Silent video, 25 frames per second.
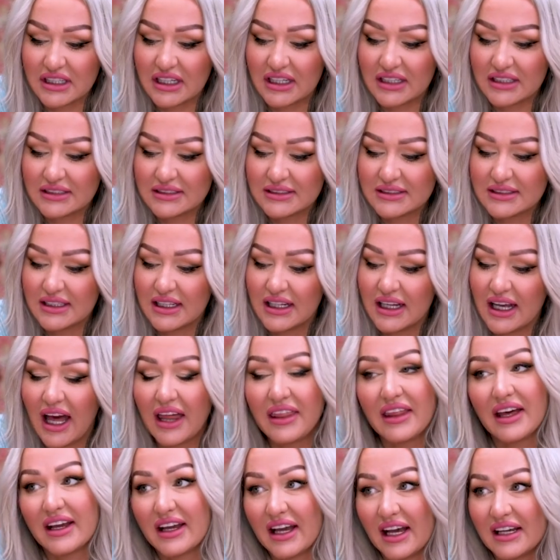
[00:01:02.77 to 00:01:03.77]
yeah.
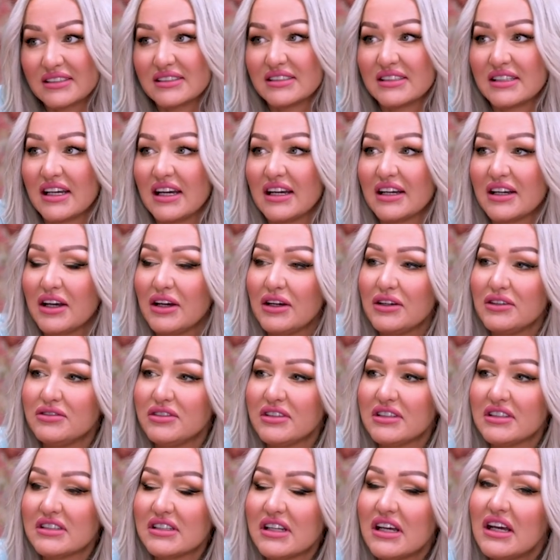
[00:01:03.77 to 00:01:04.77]
And then Cassidy had COVID.
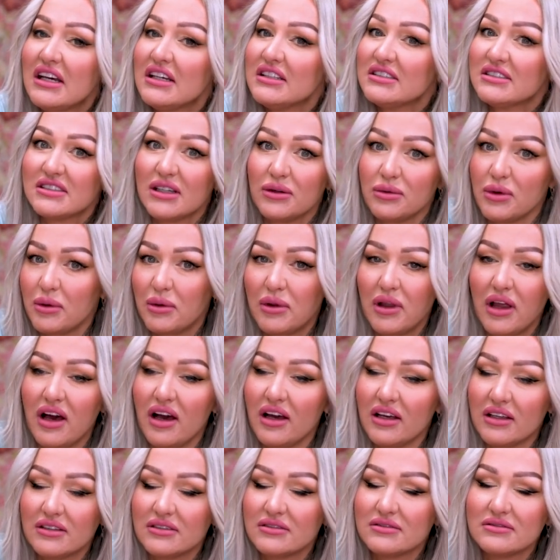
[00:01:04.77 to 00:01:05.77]
Yeah. So we were Oh, like, did